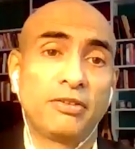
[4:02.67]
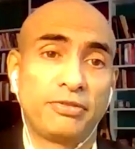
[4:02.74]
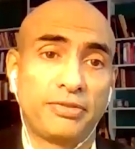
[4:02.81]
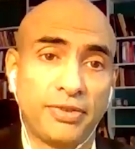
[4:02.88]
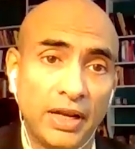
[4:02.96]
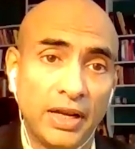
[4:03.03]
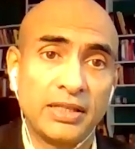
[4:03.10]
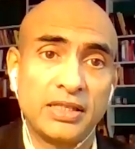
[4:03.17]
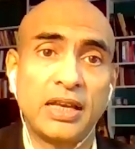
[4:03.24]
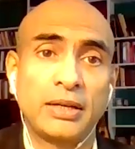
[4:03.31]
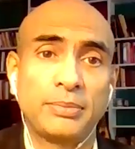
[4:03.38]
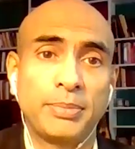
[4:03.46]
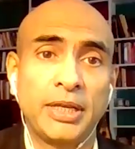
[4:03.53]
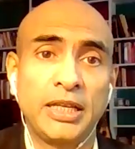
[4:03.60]
France
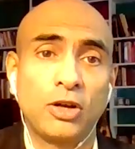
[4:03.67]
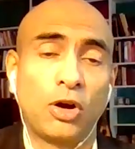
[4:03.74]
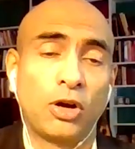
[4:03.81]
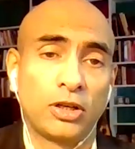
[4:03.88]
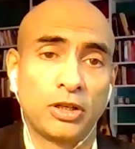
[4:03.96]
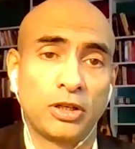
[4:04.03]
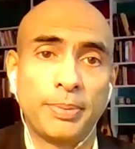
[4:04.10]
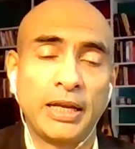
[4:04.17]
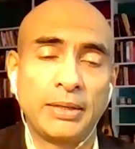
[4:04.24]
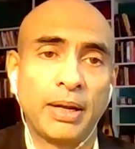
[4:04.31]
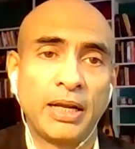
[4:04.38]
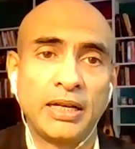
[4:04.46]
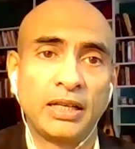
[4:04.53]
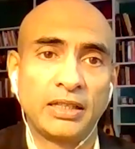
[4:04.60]
had been occupied
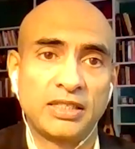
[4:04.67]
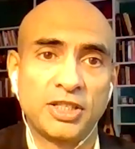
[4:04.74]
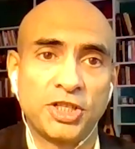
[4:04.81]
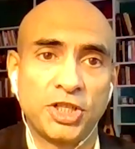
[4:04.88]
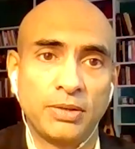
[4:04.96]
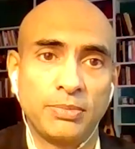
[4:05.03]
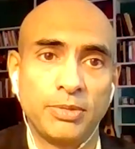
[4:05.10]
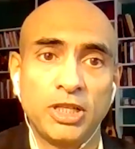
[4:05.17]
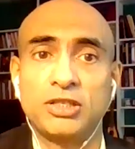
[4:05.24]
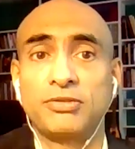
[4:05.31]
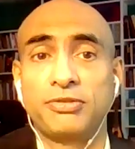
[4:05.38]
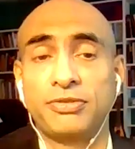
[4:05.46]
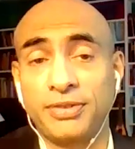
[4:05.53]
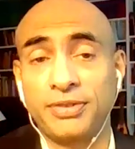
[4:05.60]
by Nazi Germany,
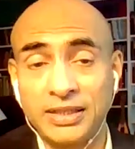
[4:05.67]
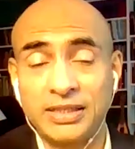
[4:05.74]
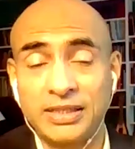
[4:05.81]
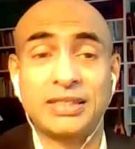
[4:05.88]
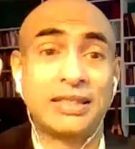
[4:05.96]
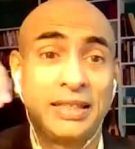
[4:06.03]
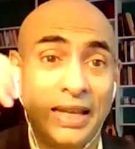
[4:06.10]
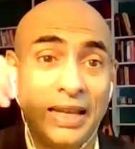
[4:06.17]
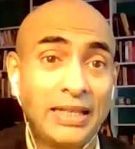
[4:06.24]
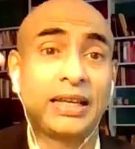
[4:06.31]
so France, in any